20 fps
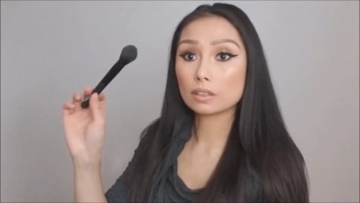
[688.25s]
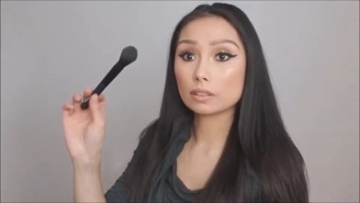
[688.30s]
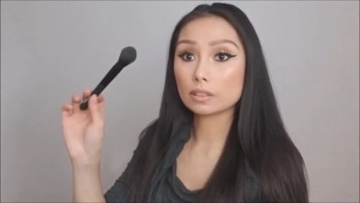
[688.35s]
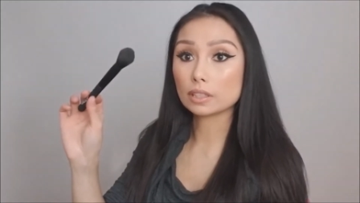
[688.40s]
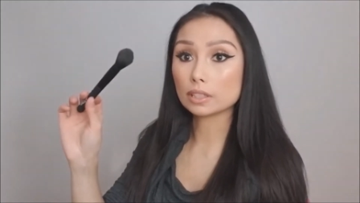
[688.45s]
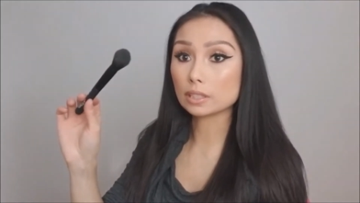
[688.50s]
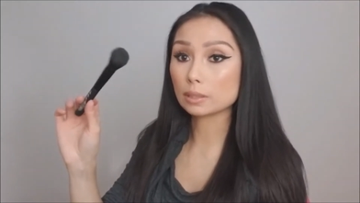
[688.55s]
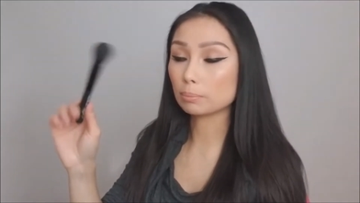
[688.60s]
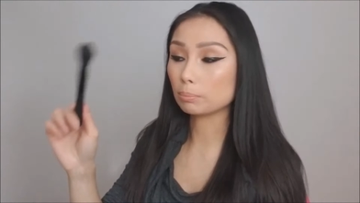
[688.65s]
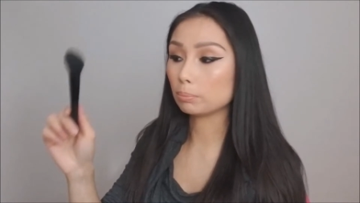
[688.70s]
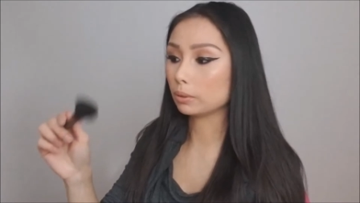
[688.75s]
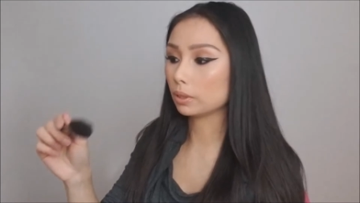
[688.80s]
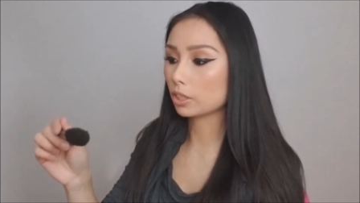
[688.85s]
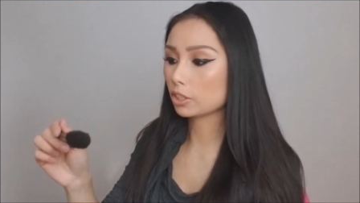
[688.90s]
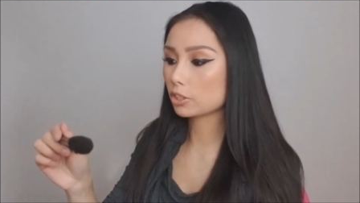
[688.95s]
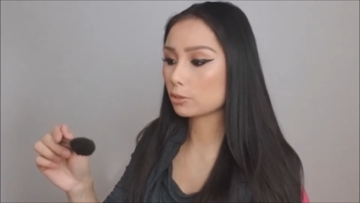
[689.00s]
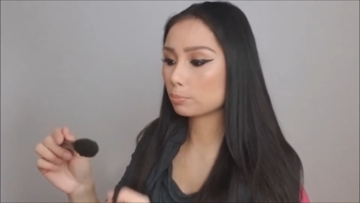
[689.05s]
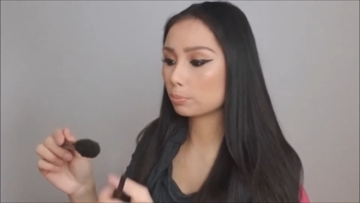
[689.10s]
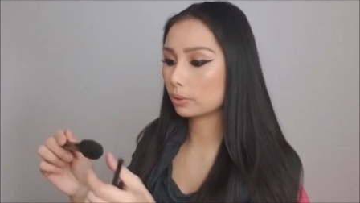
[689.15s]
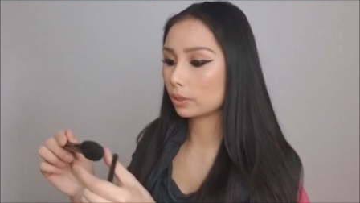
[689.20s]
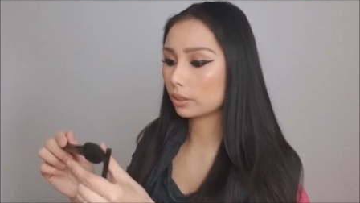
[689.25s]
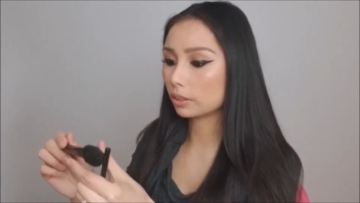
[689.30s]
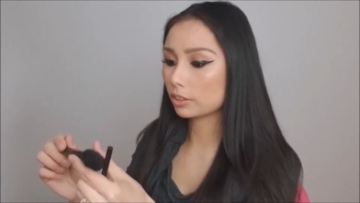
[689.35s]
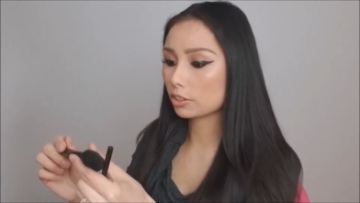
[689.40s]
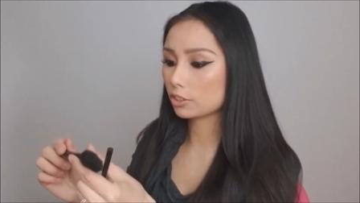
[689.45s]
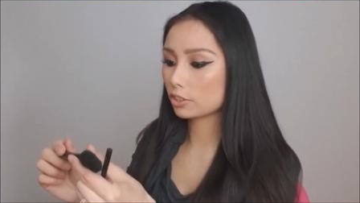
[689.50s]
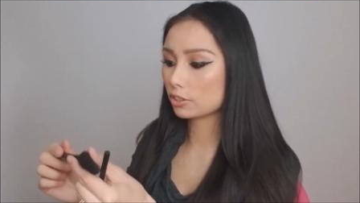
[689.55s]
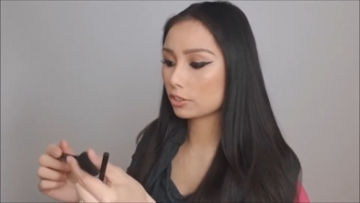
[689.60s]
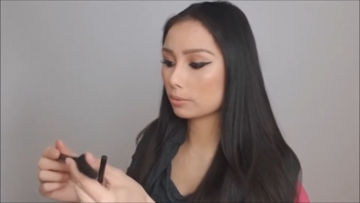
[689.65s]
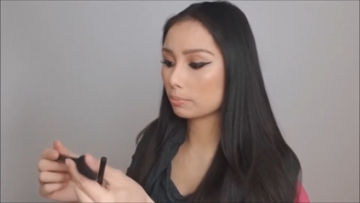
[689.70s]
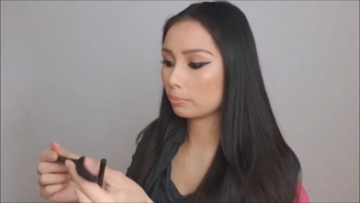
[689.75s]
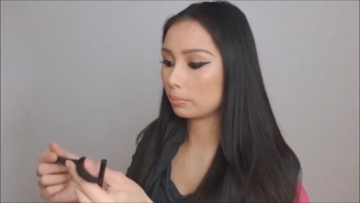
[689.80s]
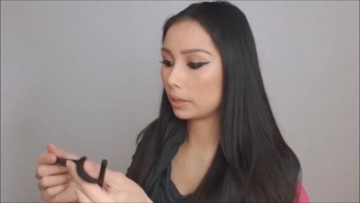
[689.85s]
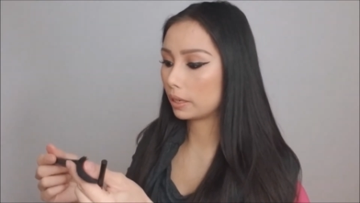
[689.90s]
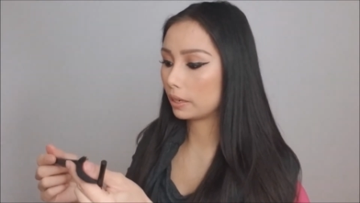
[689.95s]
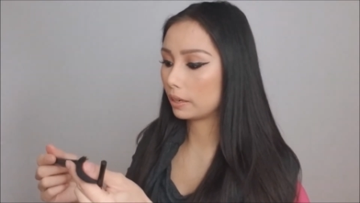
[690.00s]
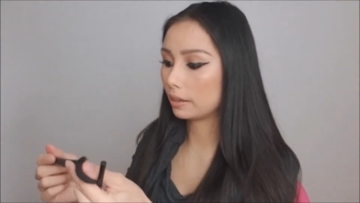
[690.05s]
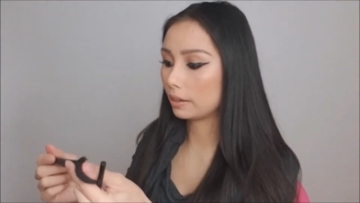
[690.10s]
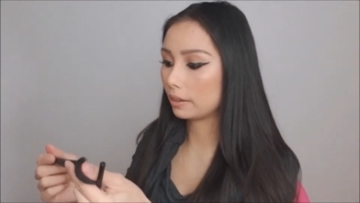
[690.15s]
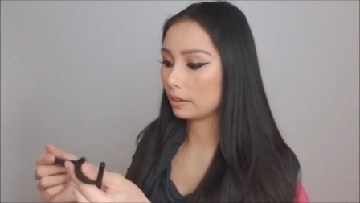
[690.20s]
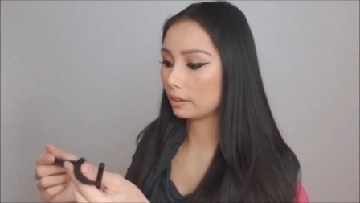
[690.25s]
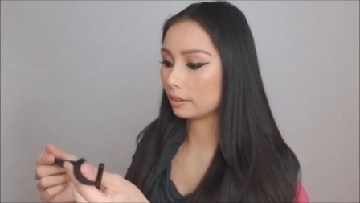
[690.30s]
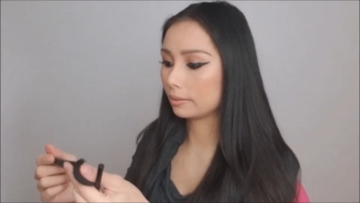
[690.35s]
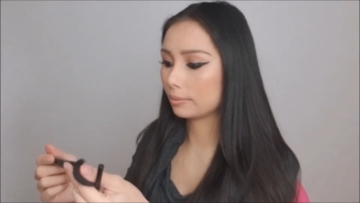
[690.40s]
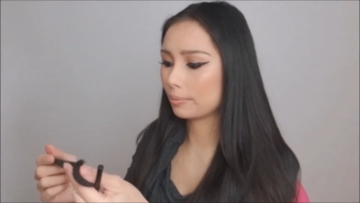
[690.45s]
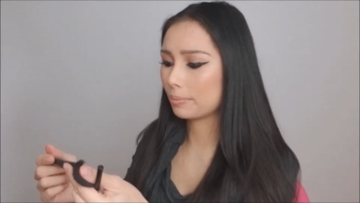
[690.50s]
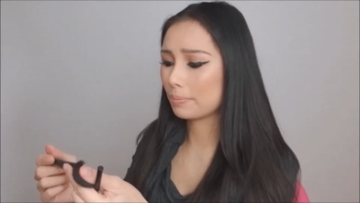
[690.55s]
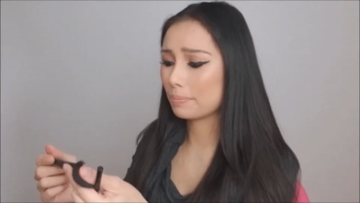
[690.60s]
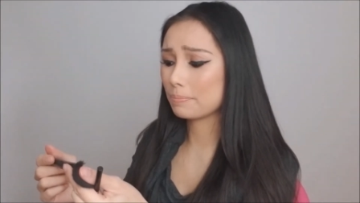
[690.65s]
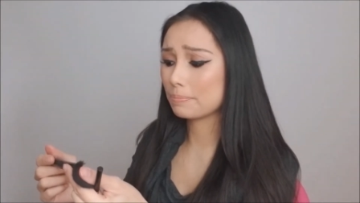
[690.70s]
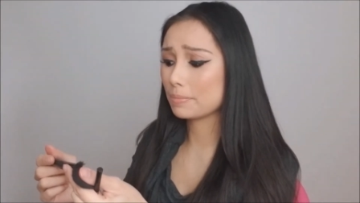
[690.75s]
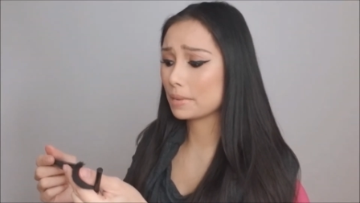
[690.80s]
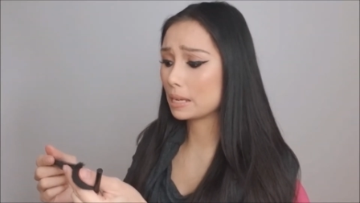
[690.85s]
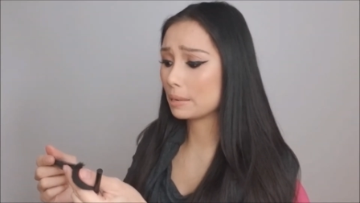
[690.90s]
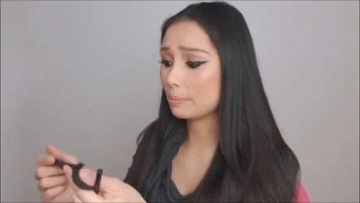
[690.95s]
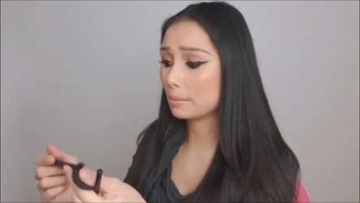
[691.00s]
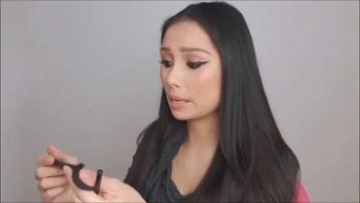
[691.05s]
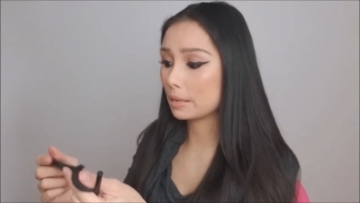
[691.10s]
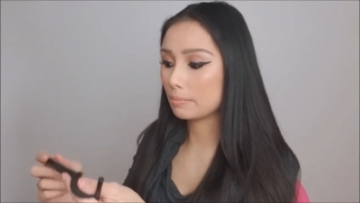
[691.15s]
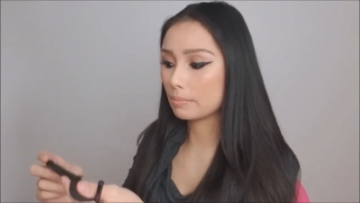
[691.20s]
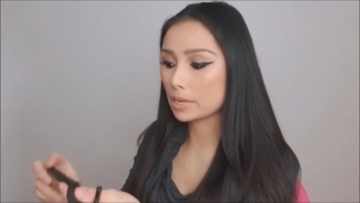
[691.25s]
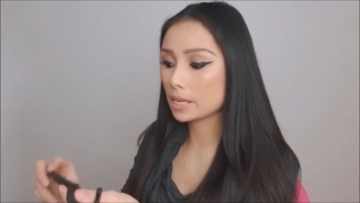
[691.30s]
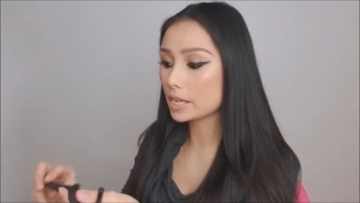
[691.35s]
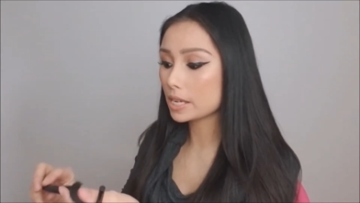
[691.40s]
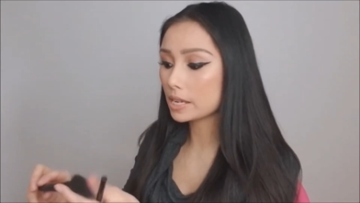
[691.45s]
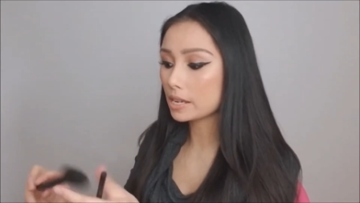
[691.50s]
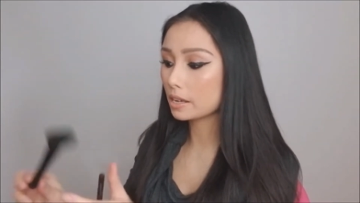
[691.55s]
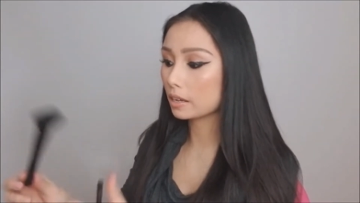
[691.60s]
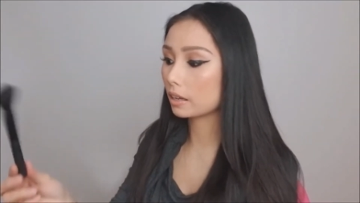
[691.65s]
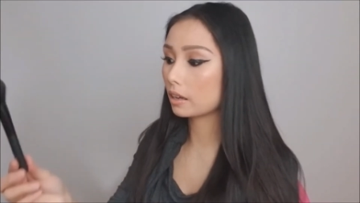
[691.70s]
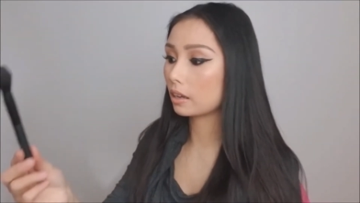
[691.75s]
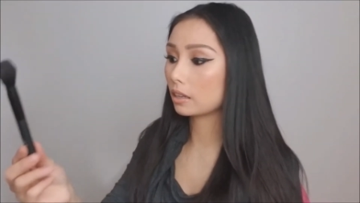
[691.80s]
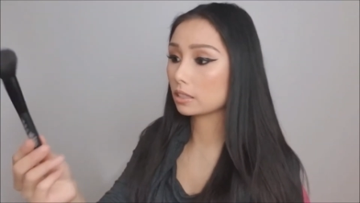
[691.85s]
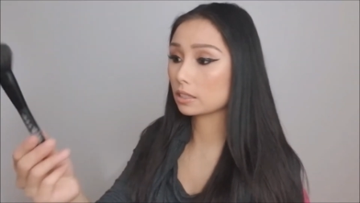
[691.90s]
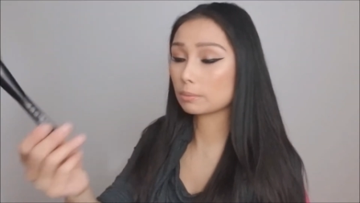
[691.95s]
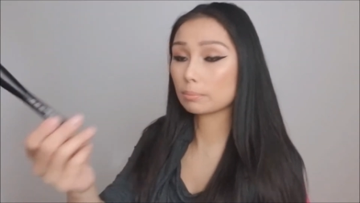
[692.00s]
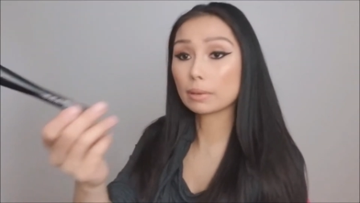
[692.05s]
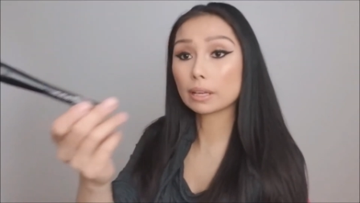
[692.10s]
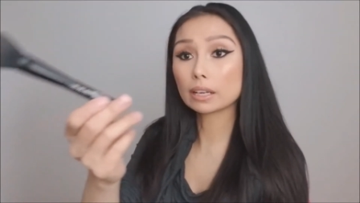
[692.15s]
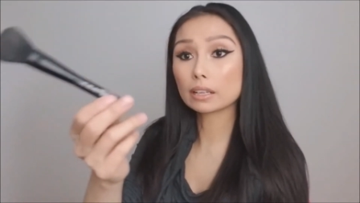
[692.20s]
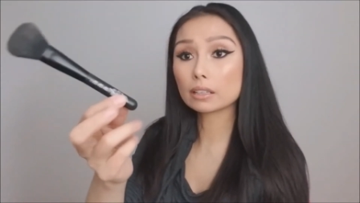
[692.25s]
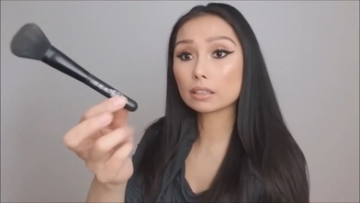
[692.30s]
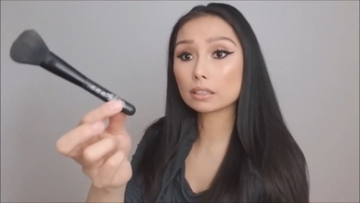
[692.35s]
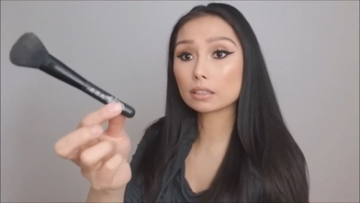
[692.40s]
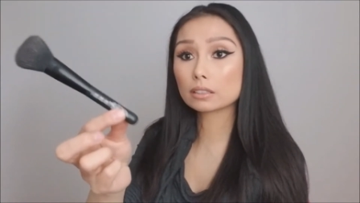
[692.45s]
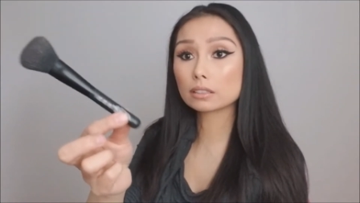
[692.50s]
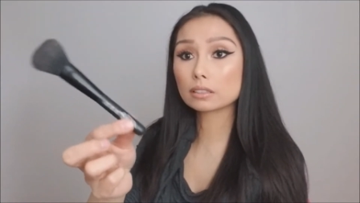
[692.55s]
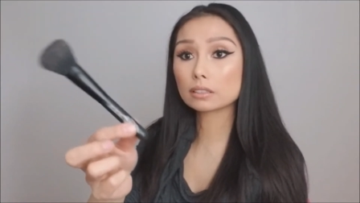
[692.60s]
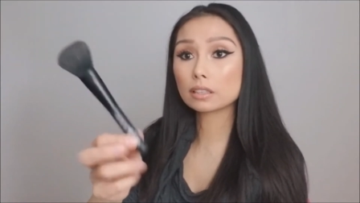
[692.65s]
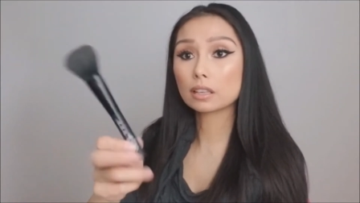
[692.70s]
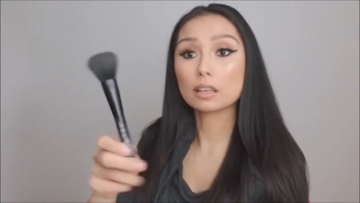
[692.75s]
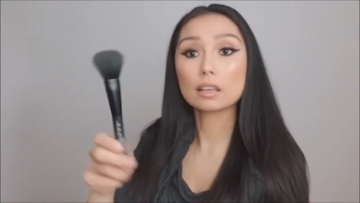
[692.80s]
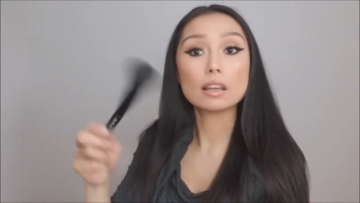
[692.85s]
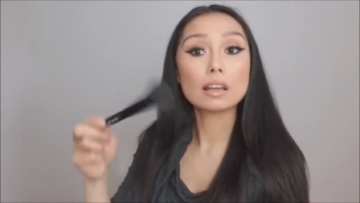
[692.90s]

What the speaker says: This blush brush by Me Cosmetics.